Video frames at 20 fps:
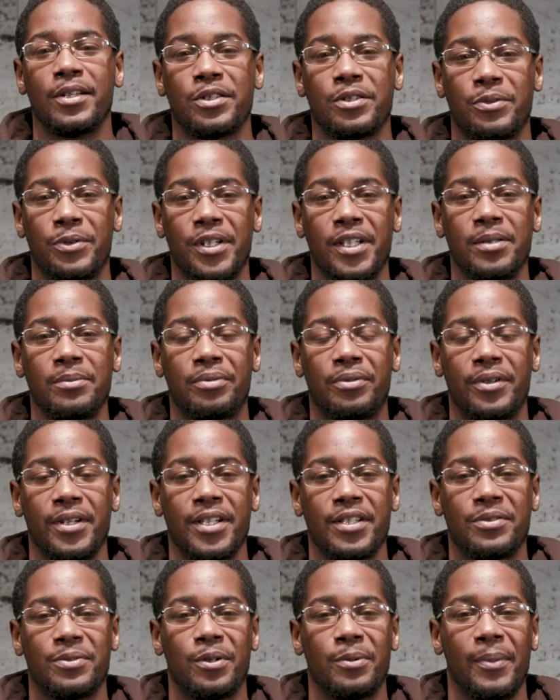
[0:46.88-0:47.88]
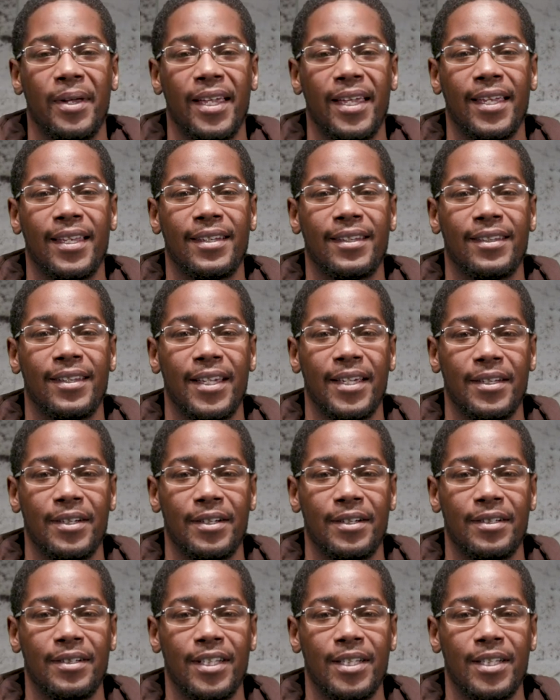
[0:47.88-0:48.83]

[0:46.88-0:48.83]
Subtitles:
Screen prints were made later